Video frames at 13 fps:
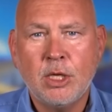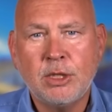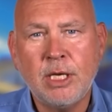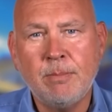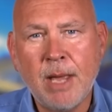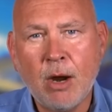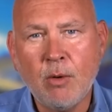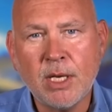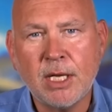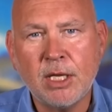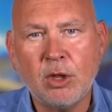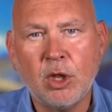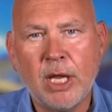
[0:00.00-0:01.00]
The
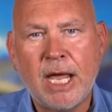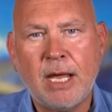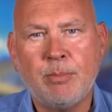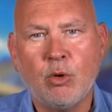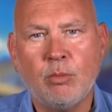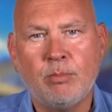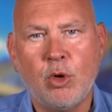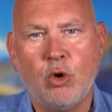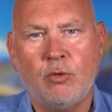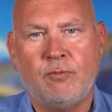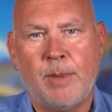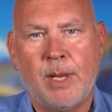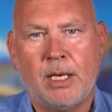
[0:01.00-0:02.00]
American labor
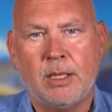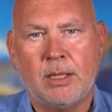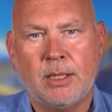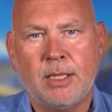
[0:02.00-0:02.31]
movement